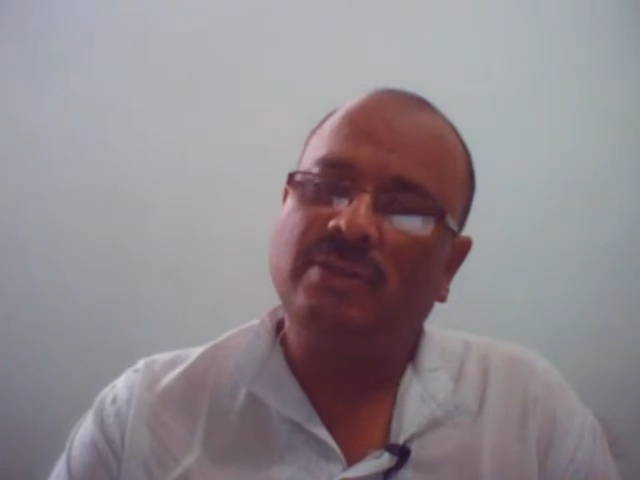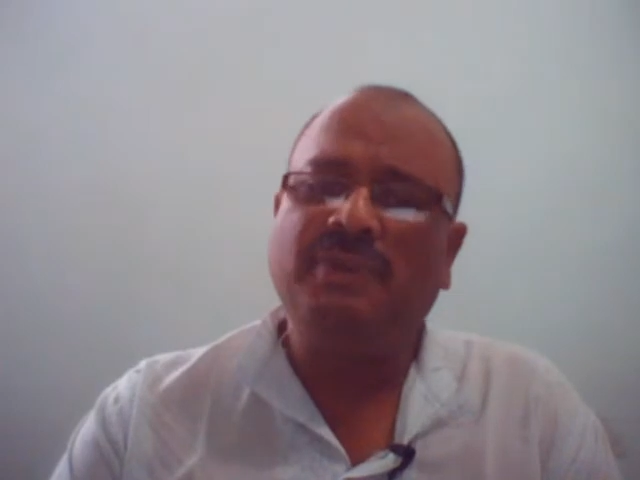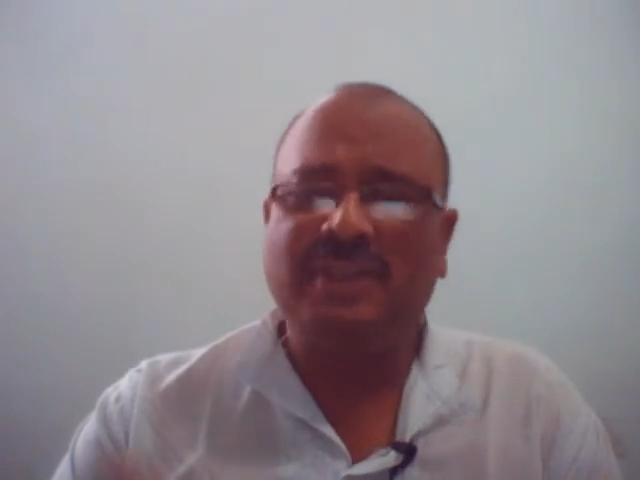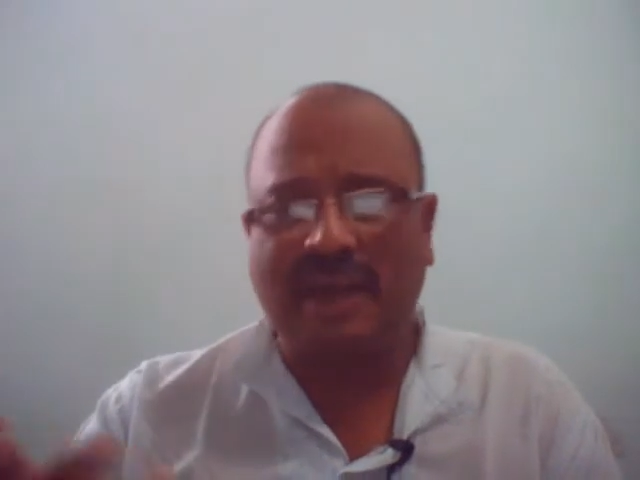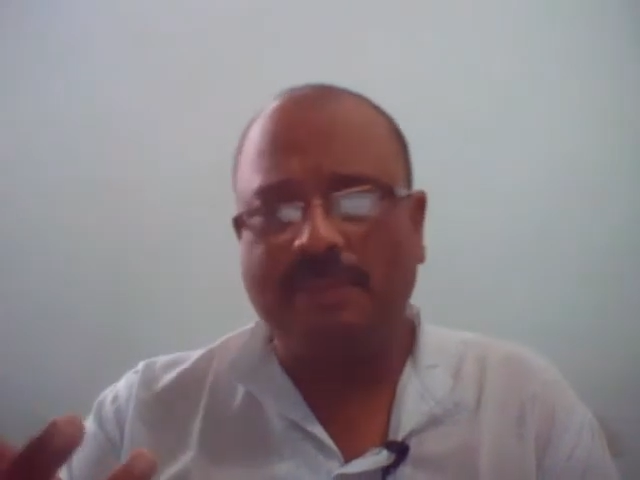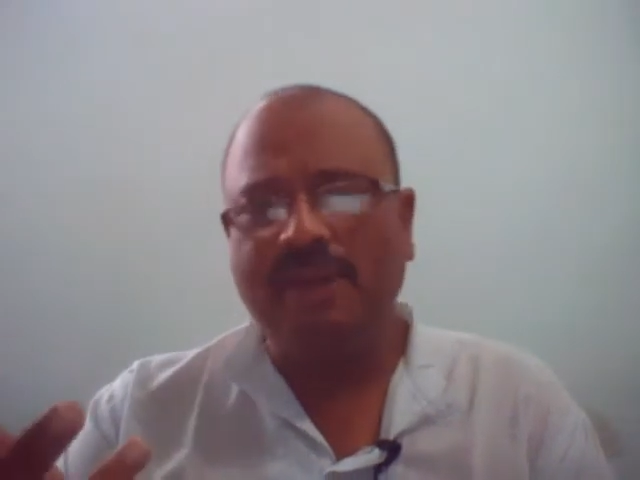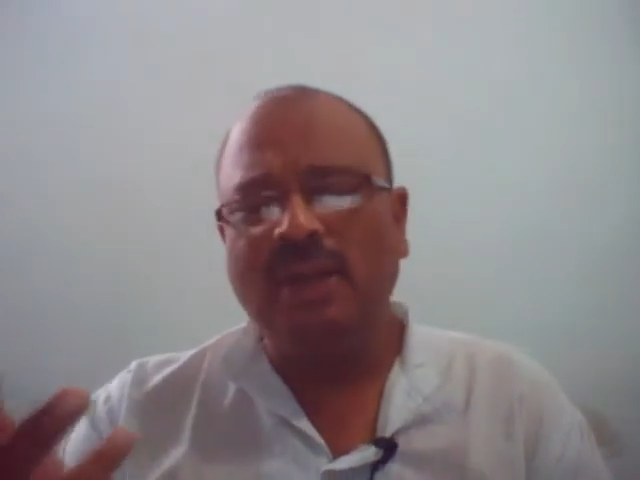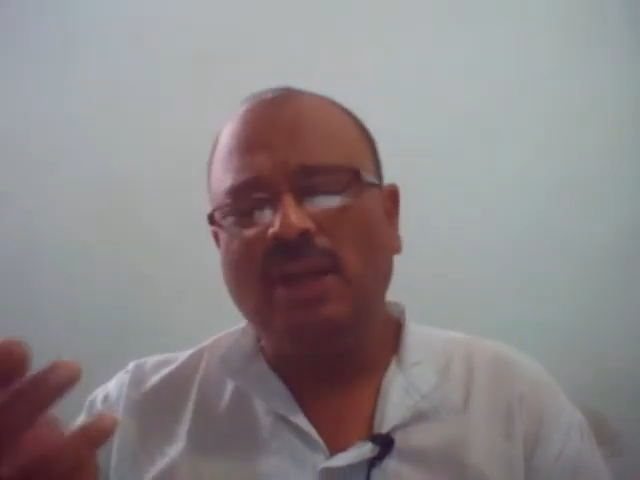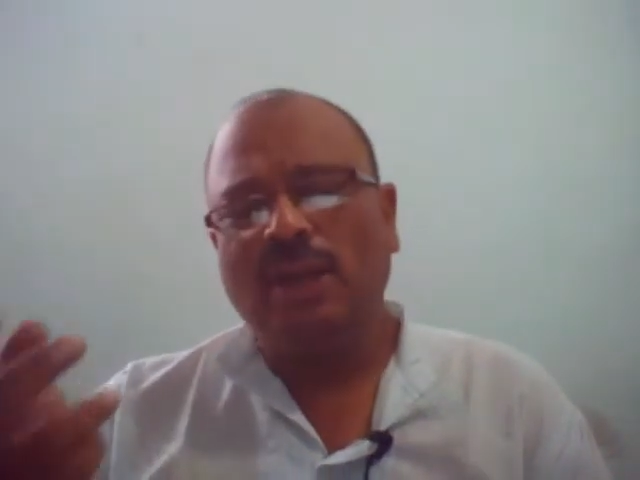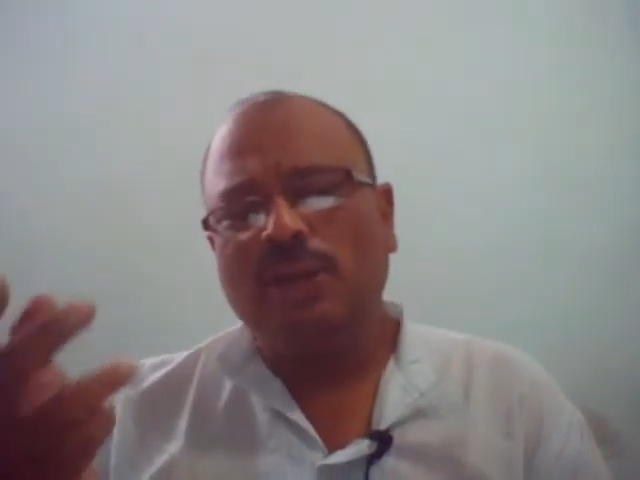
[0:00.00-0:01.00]
For example,
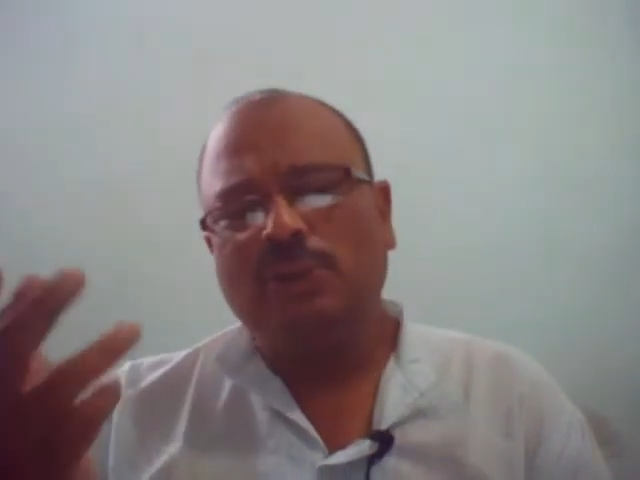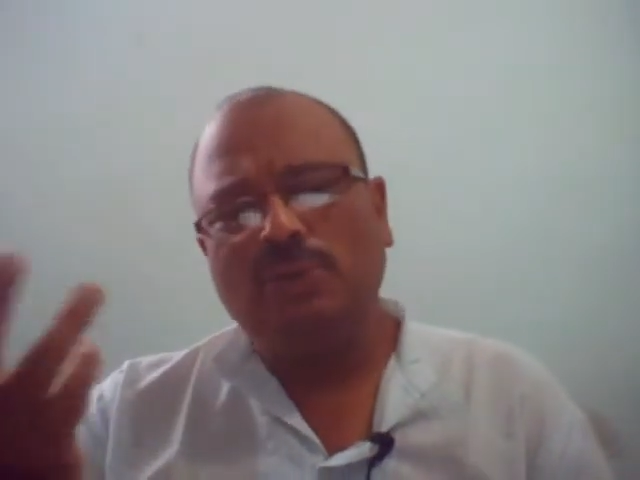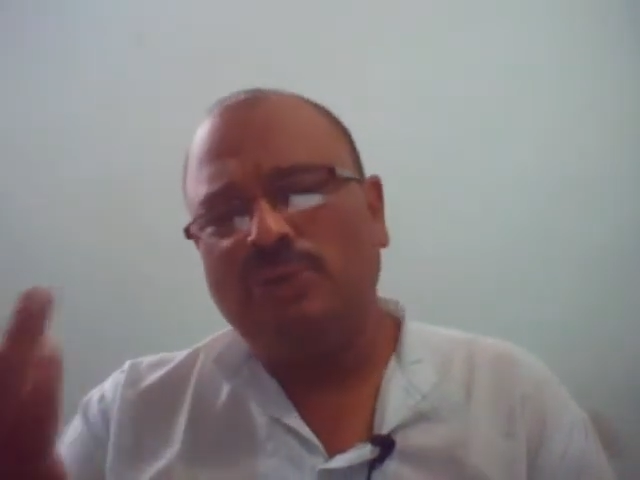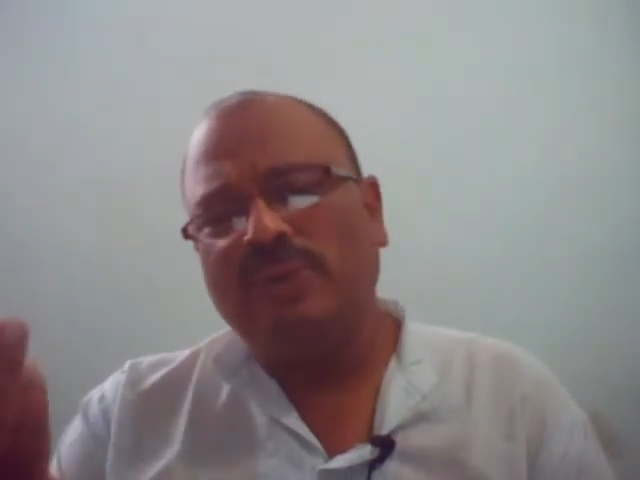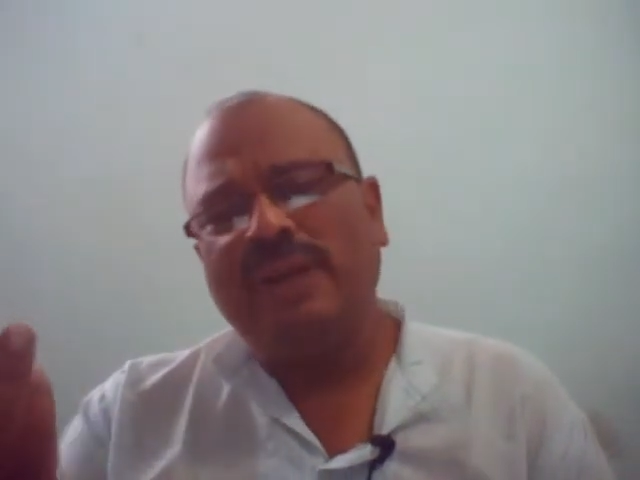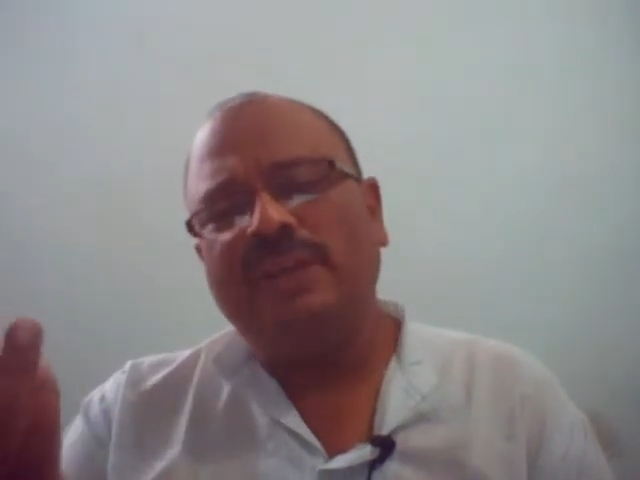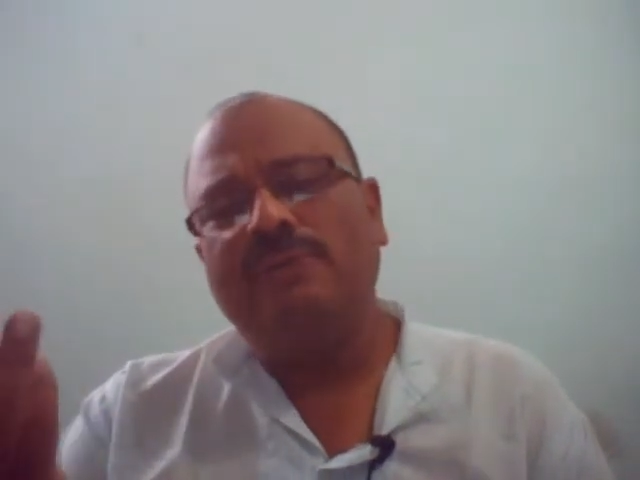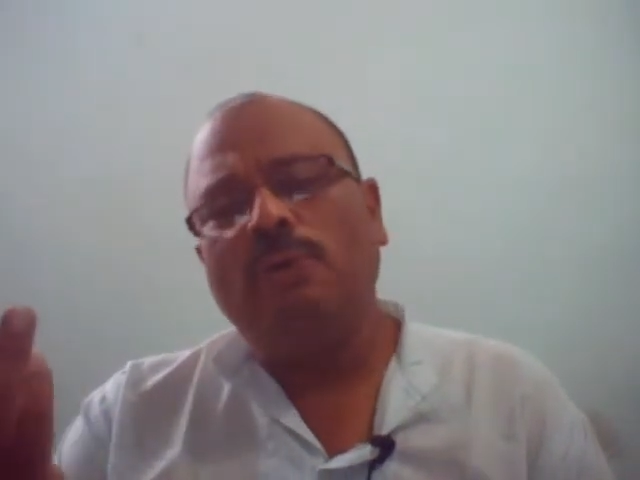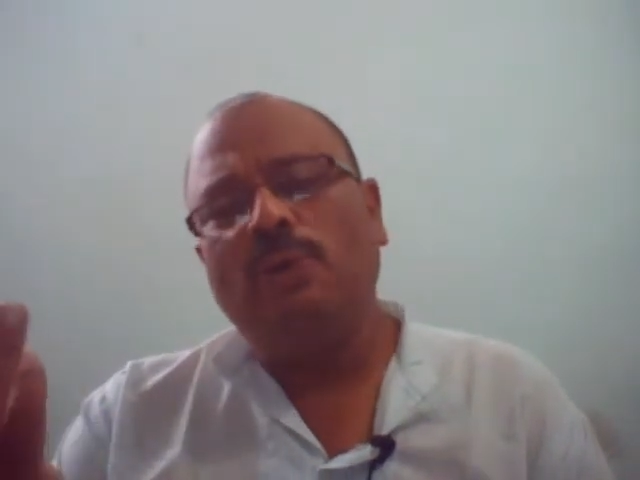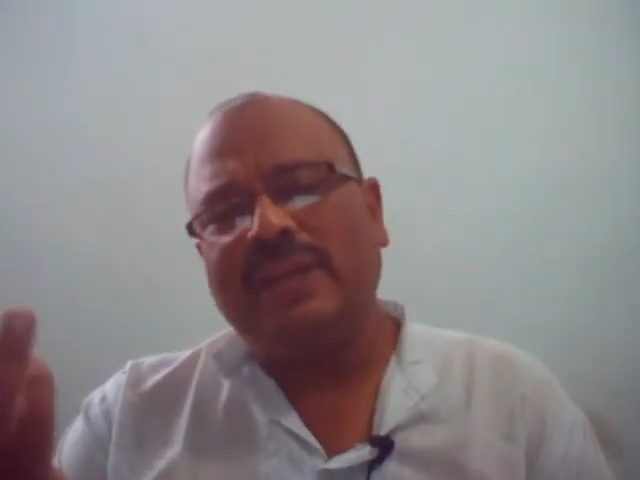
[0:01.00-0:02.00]
220
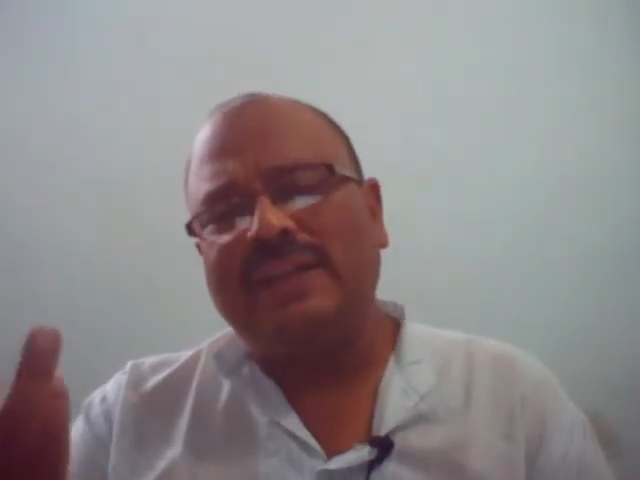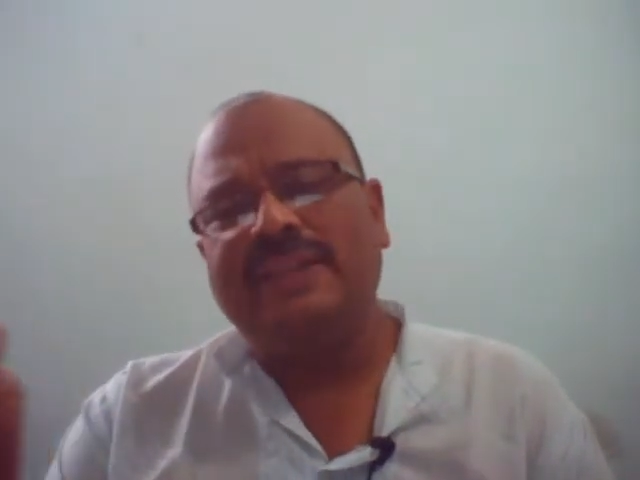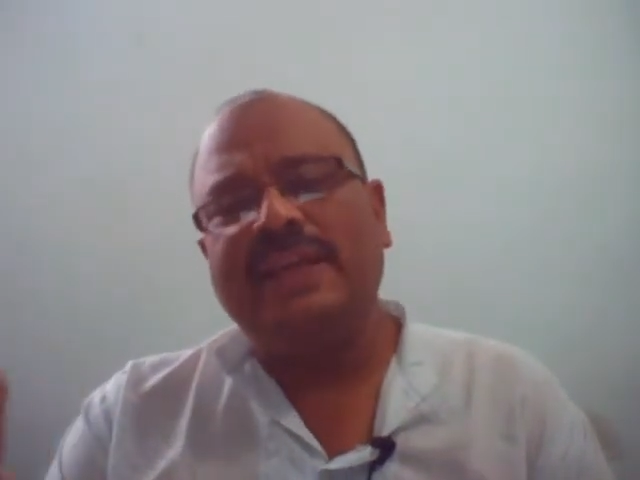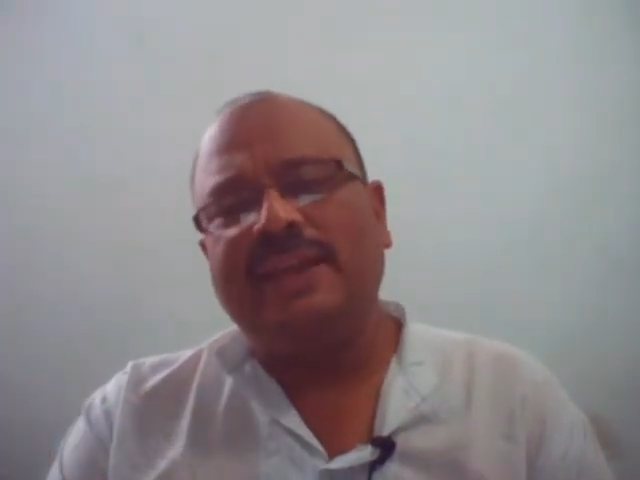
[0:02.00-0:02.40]
volt AC